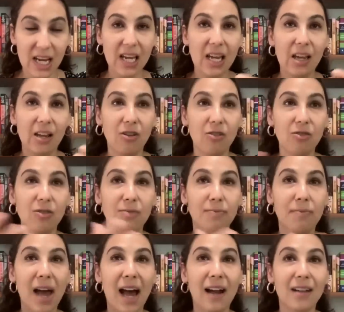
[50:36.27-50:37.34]
it goes
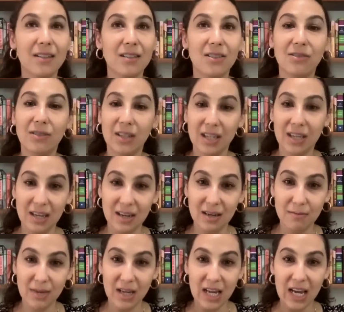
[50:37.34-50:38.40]
back to
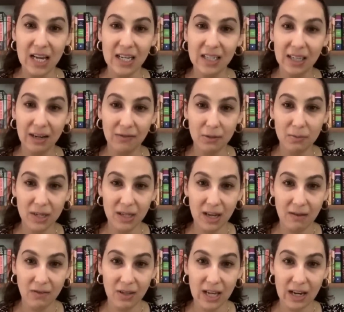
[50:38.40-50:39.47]
Hakeem. And he's never been
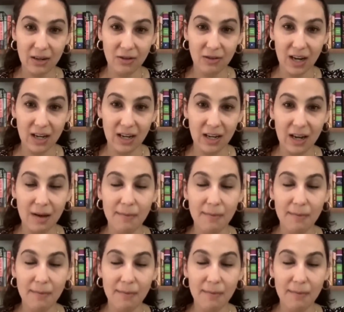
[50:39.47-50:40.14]
given that credit.